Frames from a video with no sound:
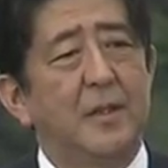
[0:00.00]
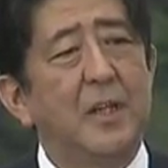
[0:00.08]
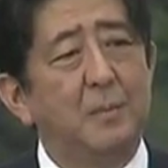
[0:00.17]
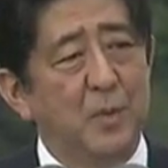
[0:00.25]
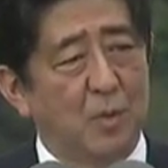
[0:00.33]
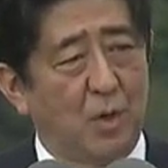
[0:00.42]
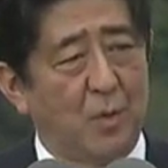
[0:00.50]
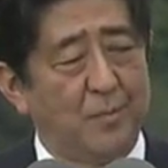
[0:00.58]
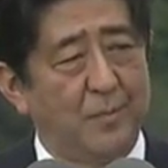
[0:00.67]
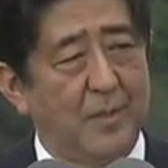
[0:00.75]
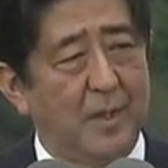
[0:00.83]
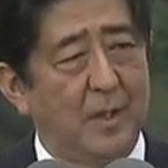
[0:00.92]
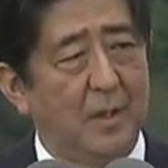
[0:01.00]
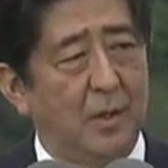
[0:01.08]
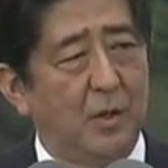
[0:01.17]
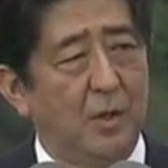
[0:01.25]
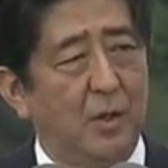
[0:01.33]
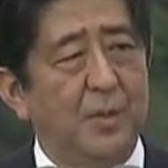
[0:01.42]
and the
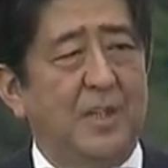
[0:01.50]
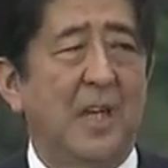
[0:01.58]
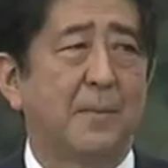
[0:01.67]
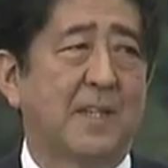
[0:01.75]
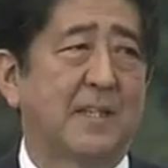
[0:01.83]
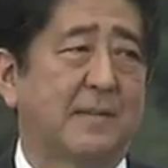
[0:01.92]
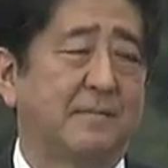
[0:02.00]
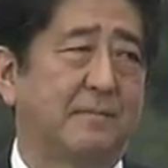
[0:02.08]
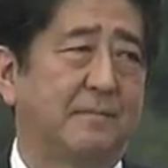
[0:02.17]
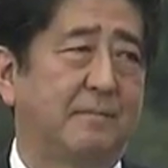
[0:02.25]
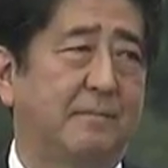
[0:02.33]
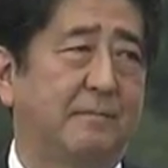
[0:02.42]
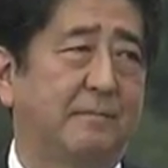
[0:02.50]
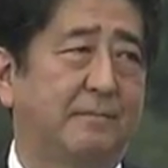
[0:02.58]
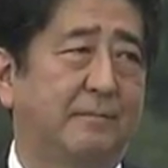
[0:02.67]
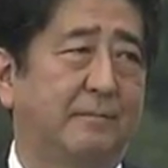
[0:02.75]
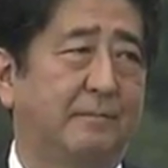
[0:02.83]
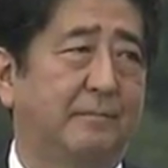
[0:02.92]
power of
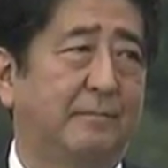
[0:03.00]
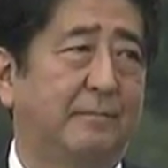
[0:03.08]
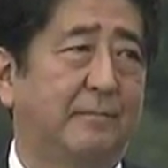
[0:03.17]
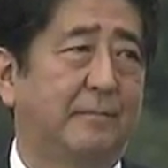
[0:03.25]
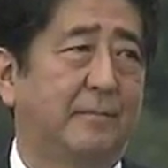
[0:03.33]
reconciliation.